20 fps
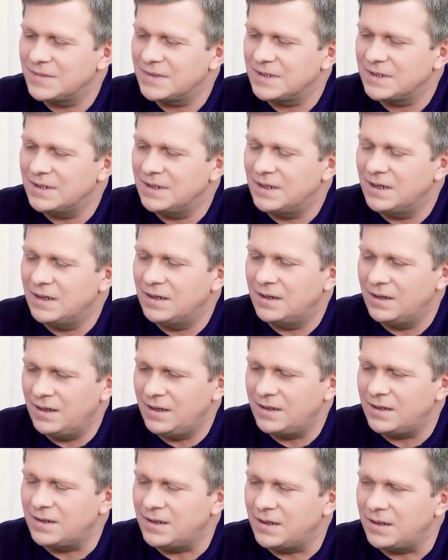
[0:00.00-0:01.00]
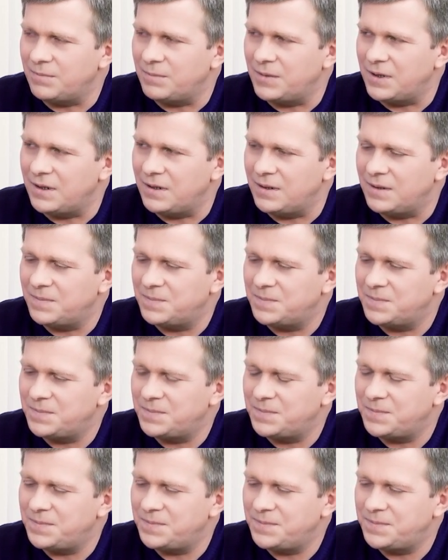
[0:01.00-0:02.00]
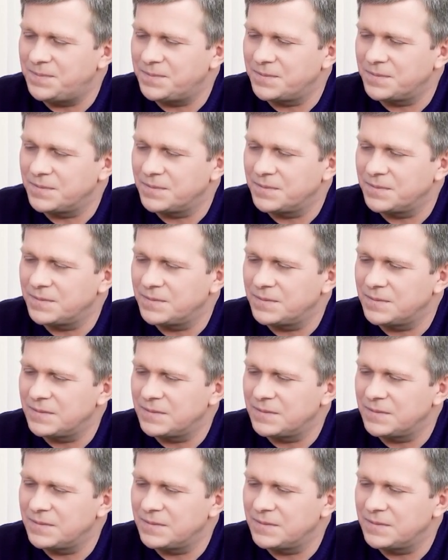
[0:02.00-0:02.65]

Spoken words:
has turned so much. This is normal.